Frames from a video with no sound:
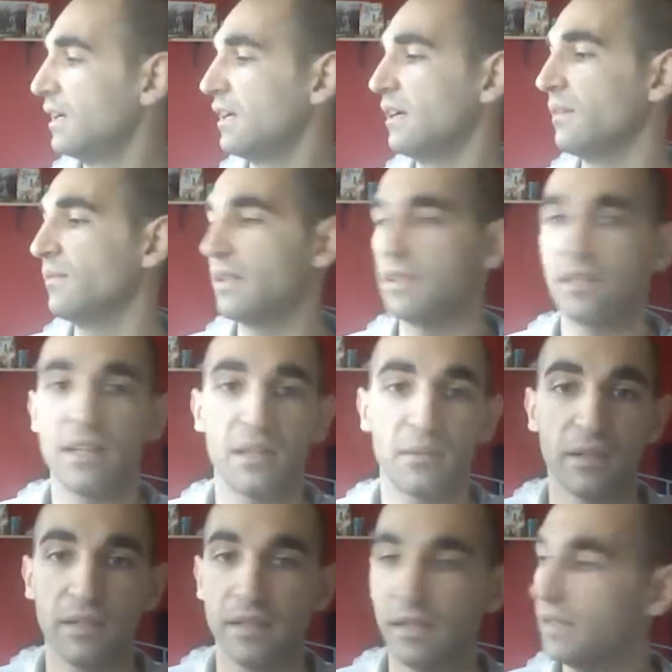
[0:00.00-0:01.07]
There's another
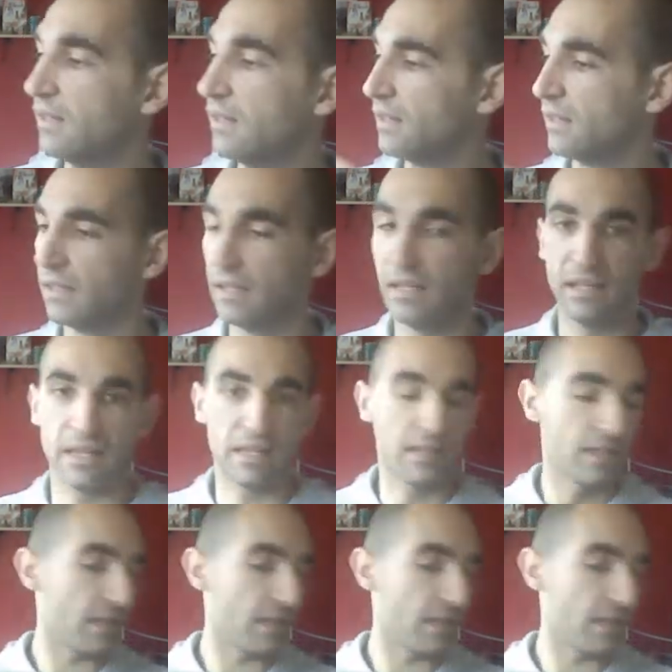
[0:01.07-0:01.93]
one here. And